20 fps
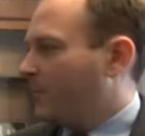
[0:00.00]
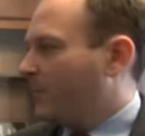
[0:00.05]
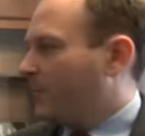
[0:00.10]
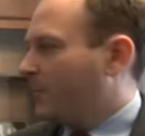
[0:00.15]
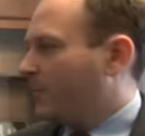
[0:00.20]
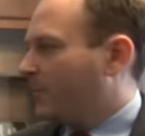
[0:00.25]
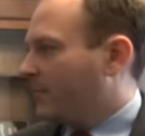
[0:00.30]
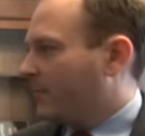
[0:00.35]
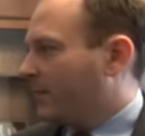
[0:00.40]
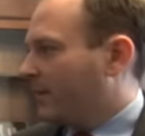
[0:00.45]

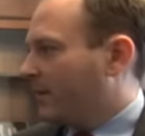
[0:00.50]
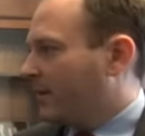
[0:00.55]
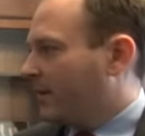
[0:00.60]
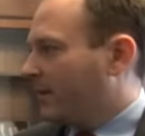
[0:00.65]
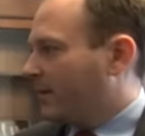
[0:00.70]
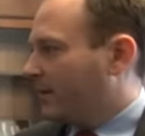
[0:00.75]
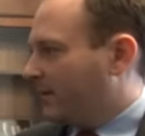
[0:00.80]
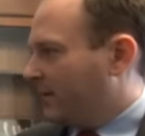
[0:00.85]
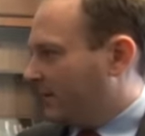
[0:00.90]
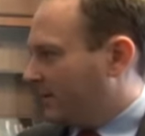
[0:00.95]

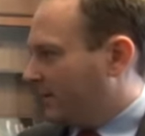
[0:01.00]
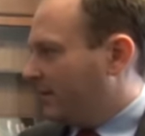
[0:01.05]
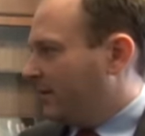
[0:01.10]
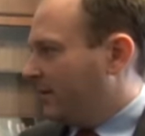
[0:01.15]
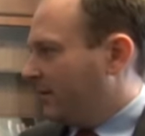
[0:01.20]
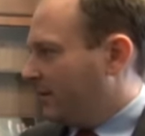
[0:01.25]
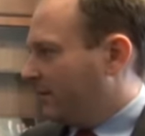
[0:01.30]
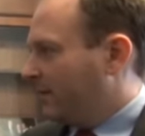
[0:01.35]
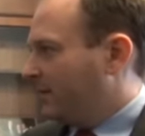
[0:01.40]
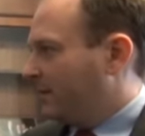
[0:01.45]

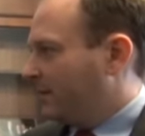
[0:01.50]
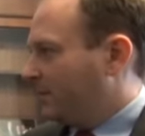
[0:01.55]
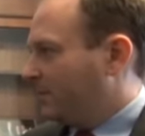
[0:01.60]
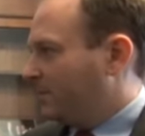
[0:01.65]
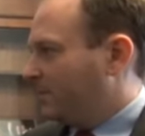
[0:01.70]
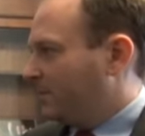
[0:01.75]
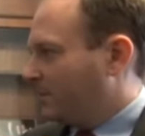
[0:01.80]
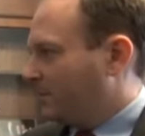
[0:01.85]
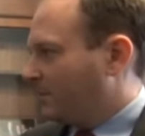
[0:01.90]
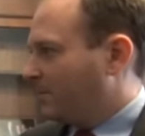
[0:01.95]

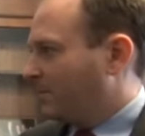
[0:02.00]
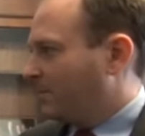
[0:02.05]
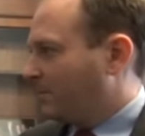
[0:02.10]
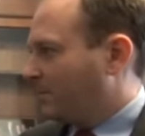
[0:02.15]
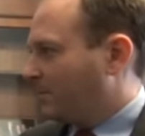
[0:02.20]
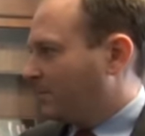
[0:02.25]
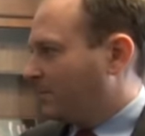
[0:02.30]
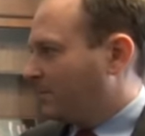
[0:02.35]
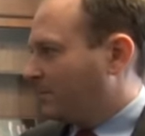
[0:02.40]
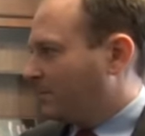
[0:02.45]

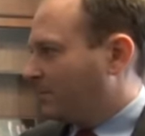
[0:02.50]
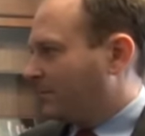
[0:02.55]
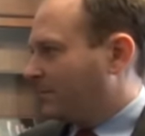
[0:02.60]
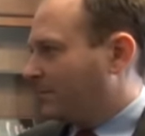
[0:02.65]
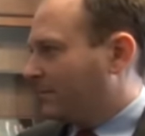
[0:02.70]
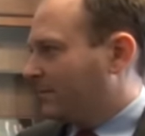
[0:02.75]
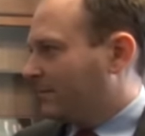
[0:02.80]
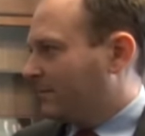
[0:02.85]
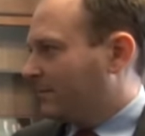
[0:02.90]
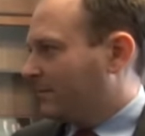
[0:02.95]

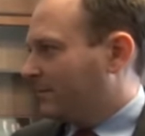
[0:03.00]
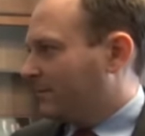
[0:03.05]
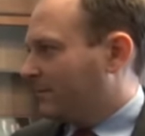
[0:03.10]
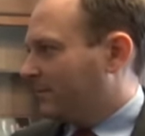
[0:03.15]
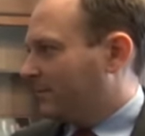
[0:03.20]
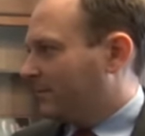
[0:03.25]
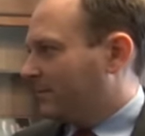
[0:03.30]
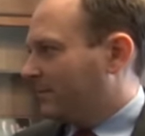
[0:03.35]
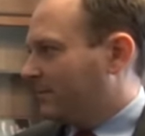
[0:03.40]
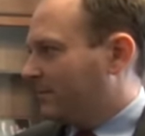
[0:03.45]

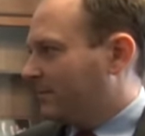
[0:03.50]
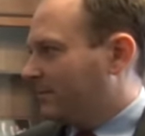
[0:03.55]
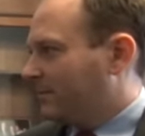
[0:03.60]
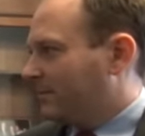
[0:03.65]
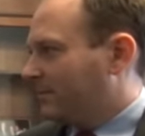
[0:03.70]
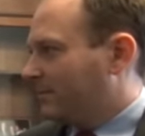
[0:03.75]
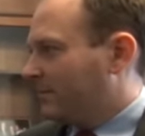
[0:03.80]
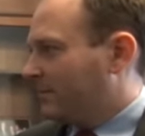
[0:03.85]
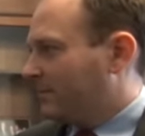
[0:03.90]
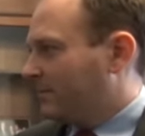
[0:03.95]

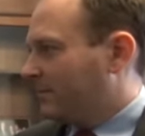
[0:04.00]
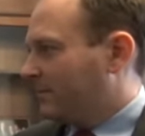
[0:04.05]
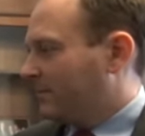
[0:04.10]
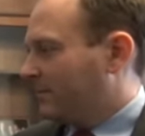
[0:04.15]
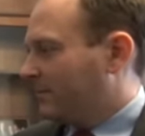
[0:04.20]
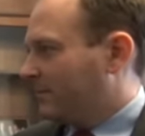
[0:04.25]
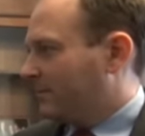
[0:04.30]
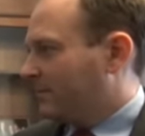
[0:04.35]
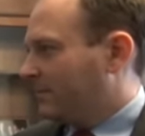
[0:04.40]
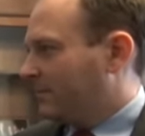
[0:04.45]

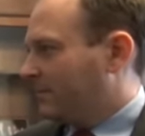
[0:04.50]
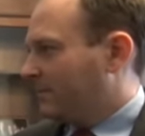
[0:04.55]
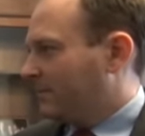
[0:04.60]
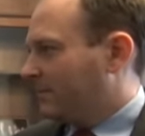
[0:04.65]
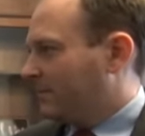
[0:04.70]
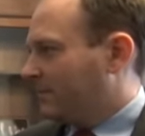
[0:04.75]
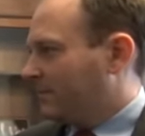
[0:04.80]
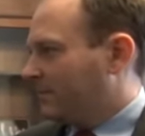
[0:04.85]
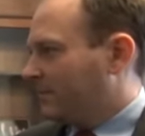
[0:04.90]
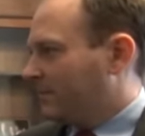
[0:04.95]

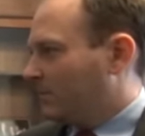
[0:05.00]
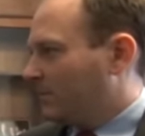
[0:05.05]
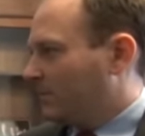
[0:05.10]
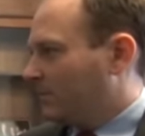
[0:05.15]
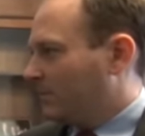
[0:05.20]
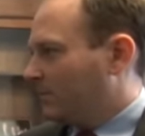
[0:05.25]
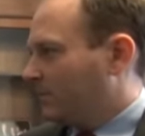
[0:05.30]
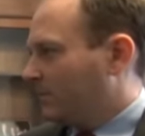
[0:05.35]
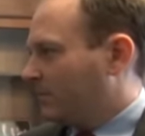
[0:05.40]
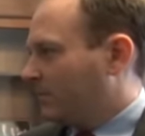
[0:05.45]

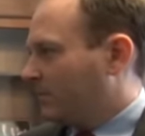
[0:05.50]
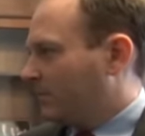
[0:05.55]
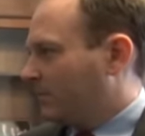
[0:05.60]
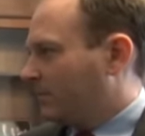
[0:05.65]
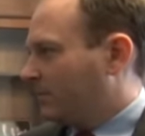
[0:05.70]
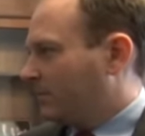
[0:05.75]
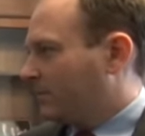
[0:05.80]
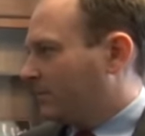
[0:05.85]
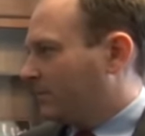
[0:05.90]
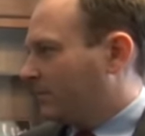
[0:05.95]

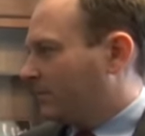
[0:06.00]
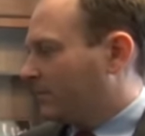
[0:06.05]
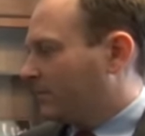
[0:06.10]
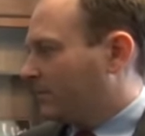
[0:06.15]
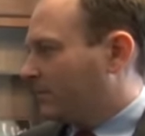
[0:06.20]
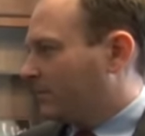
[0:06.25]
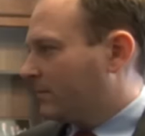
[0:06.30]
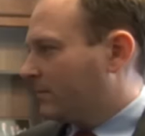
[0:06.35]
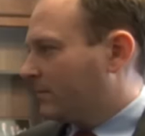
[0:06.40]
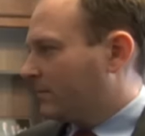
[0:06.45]

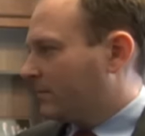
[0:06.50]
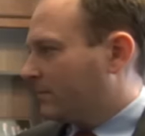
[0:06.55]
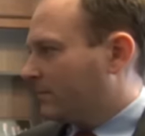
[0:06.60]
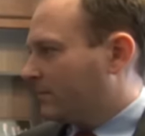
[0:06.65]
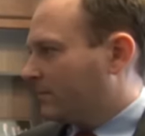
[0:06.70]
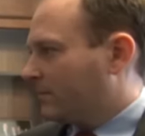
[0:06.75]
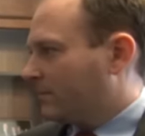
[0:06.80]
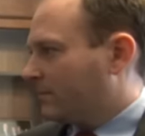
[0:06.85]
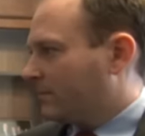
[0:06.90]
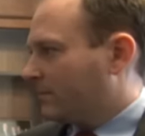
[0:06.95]

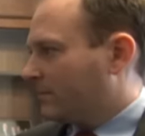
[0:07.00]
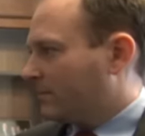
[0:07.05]
This person isn't speaking.